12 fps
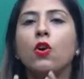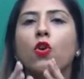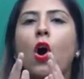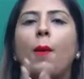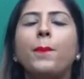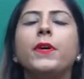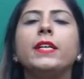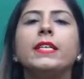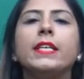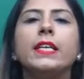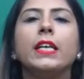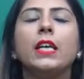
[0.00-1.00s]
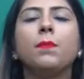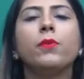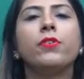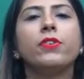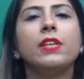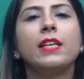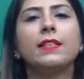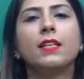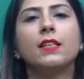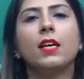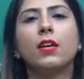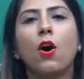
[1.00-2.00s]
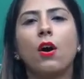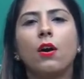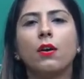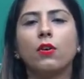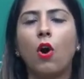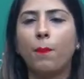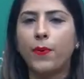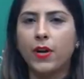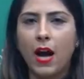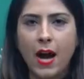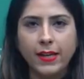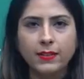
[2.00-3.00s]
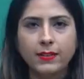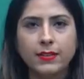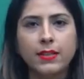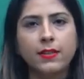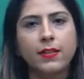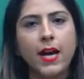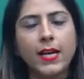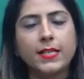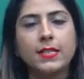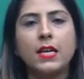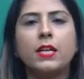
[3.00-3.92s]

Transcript: Copper T keep on releasing the copper ions, right?